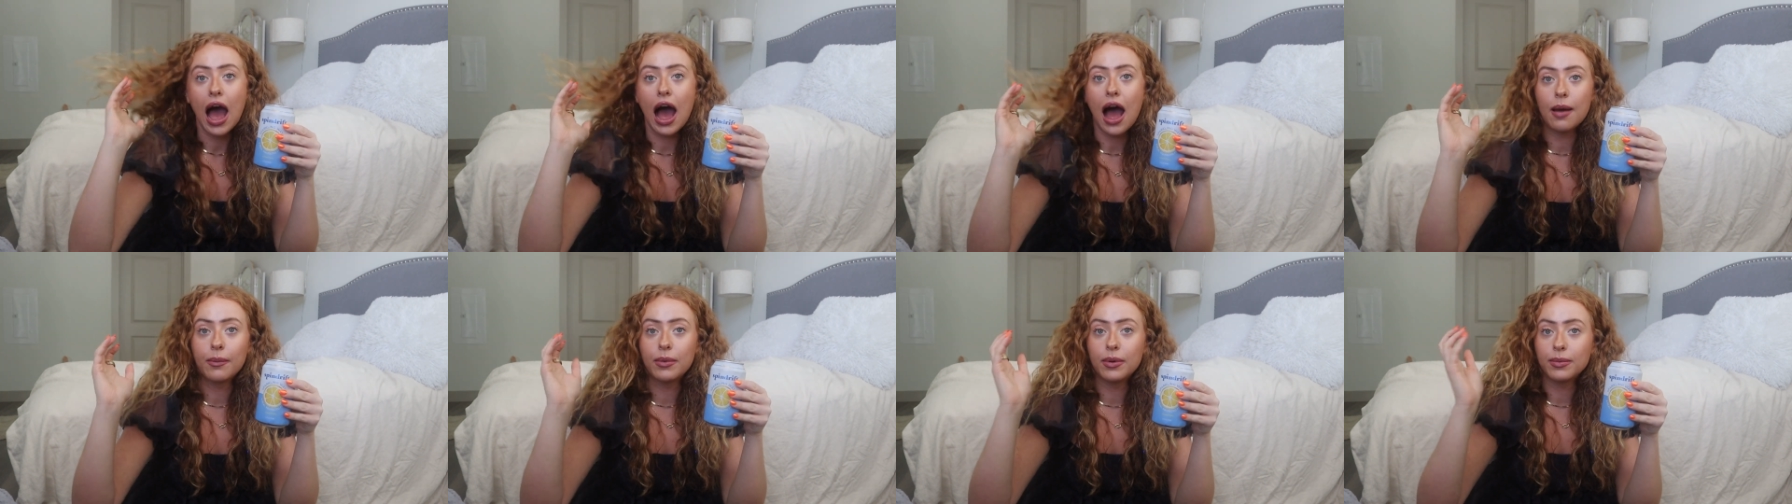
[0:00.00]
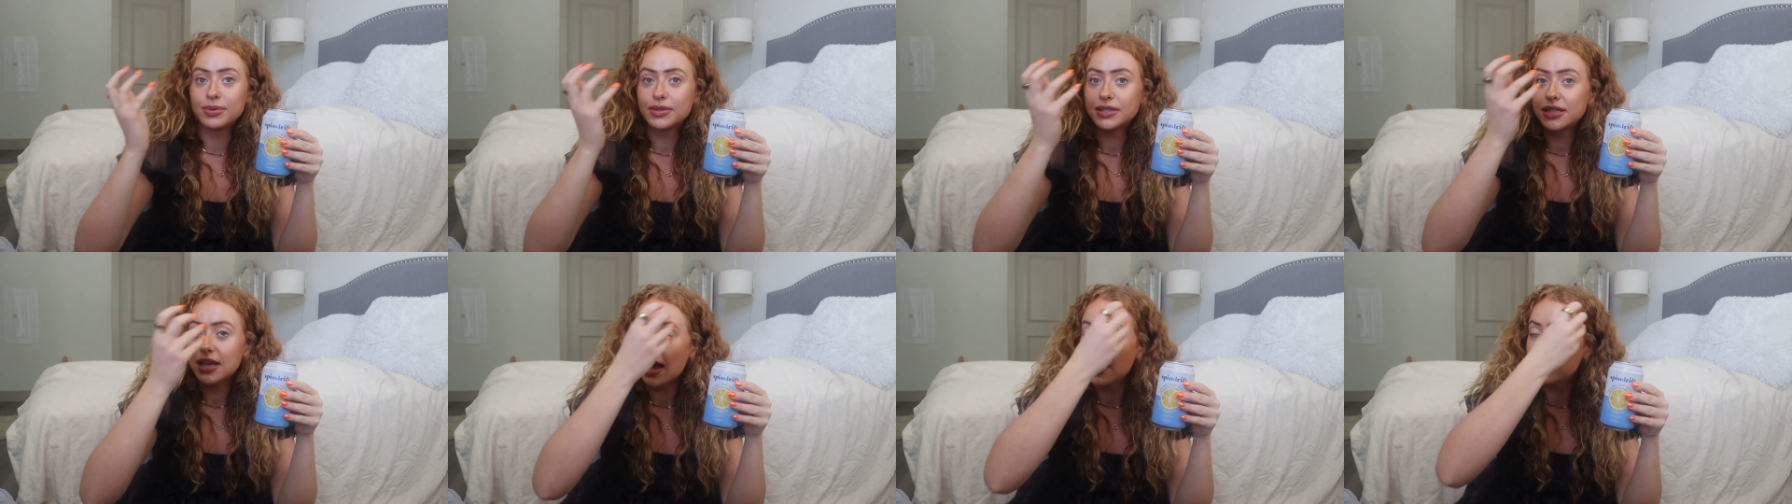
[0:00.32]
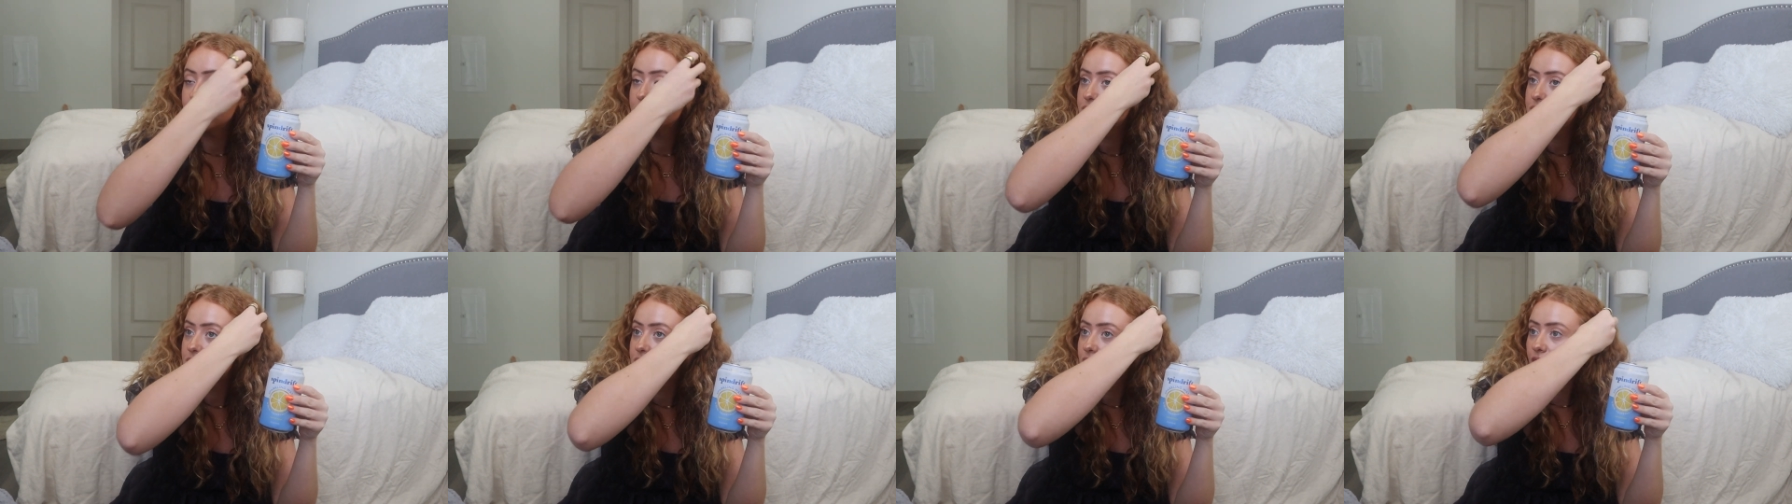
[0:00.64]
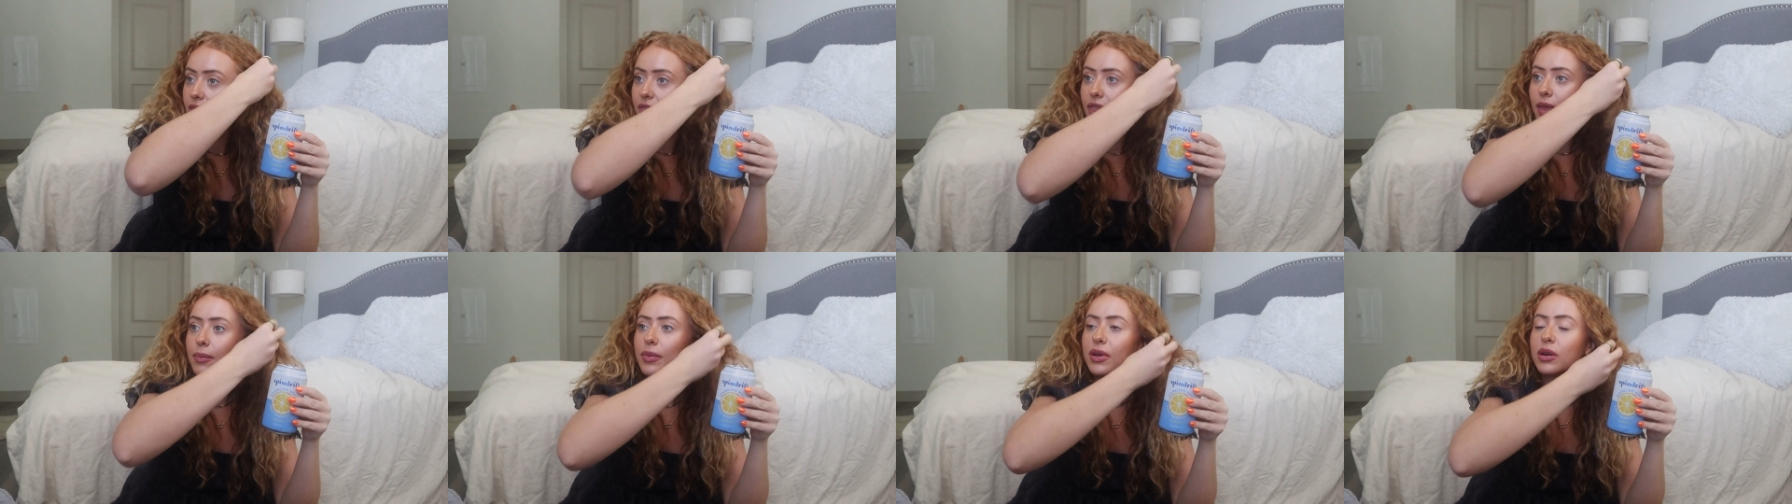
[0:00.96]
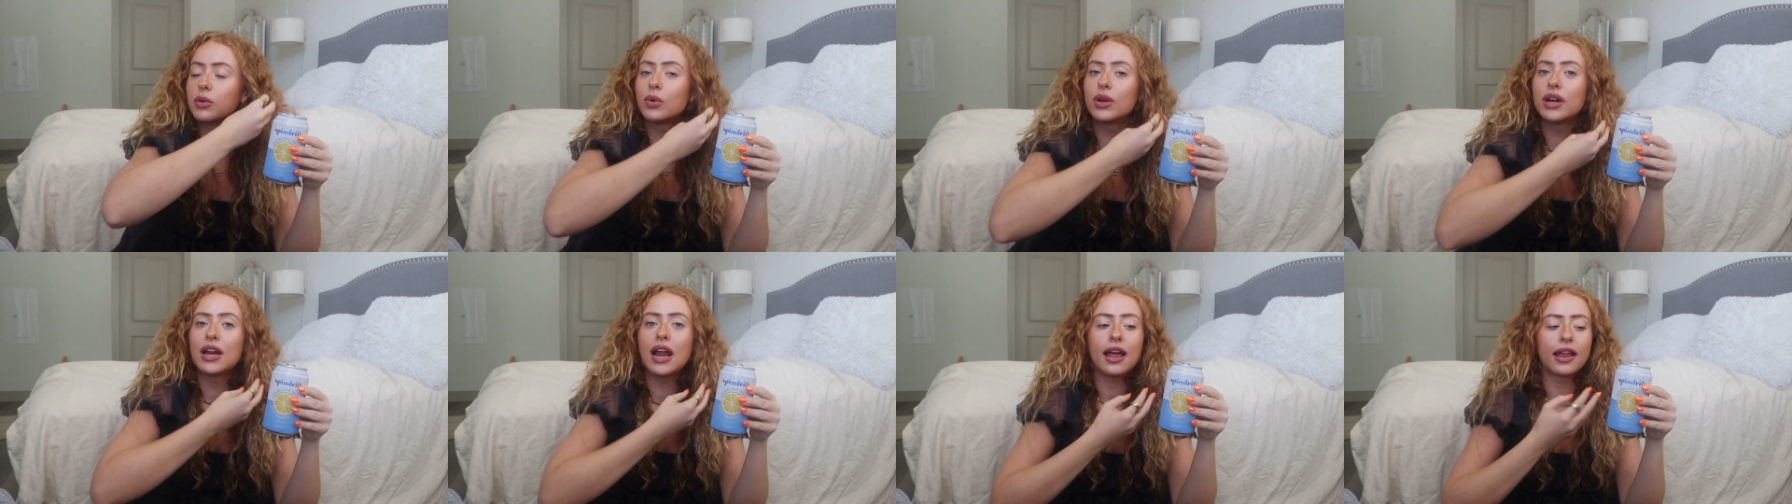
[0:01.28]
I'm obsessed. The
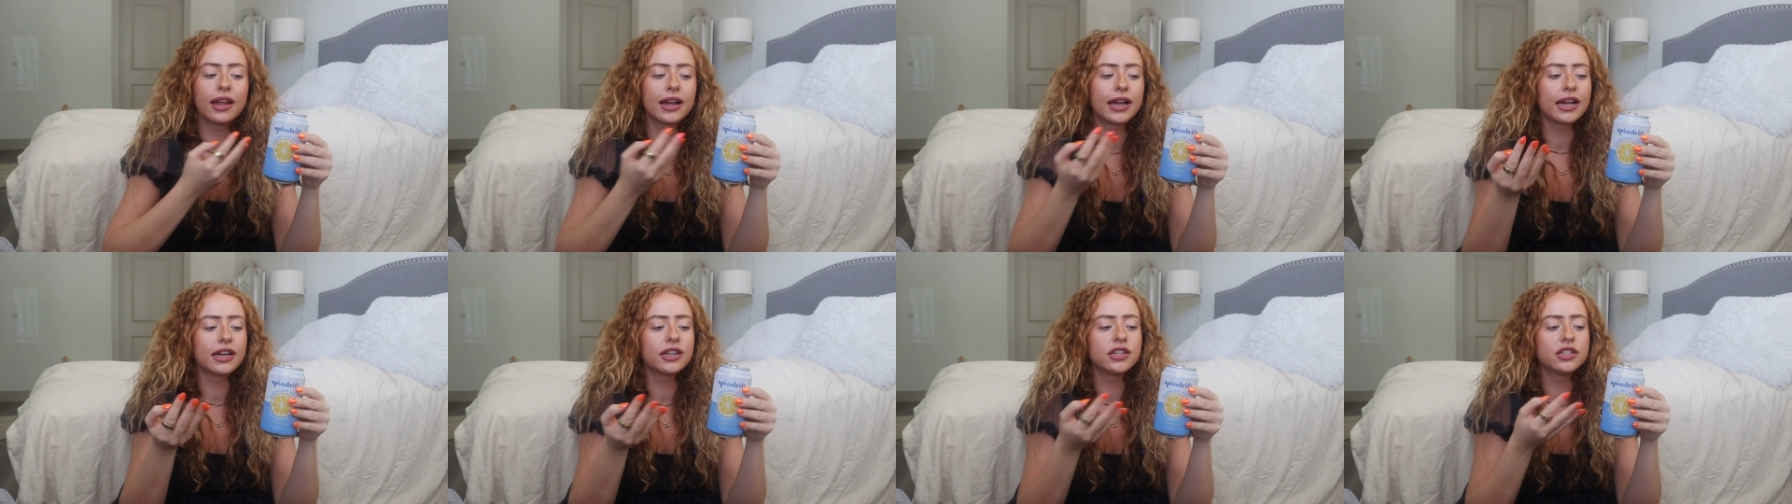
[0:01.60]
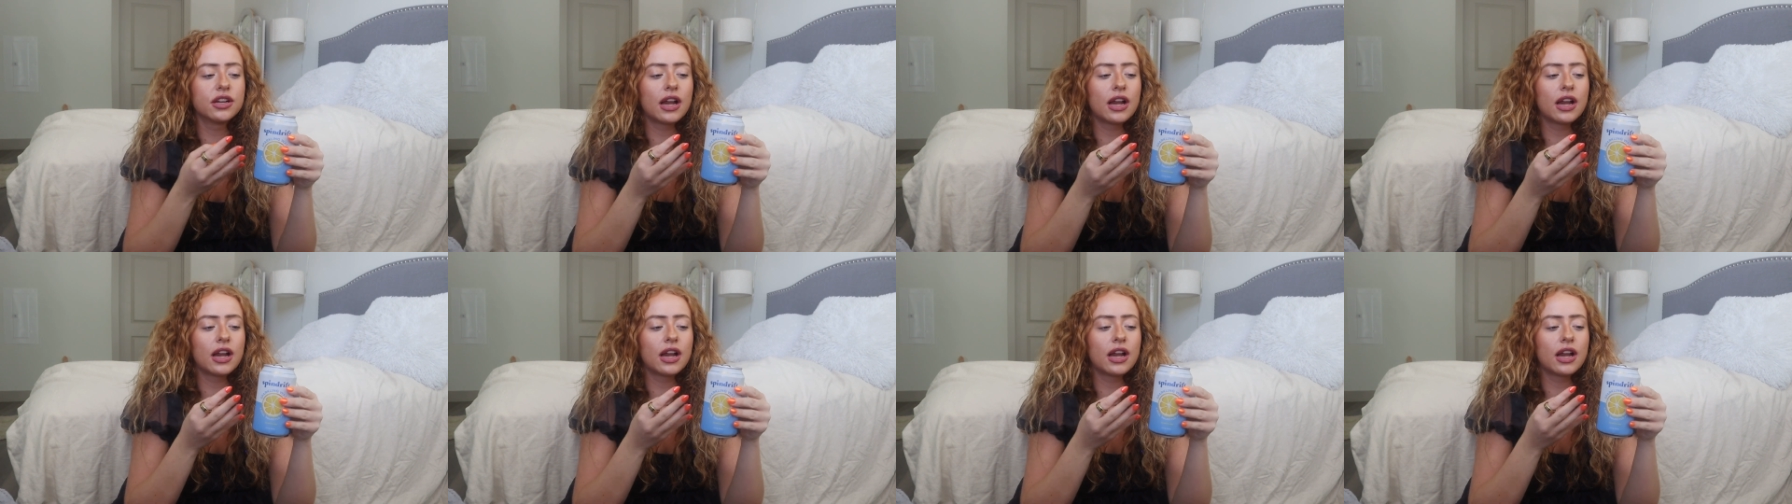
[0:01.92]
lemon one, like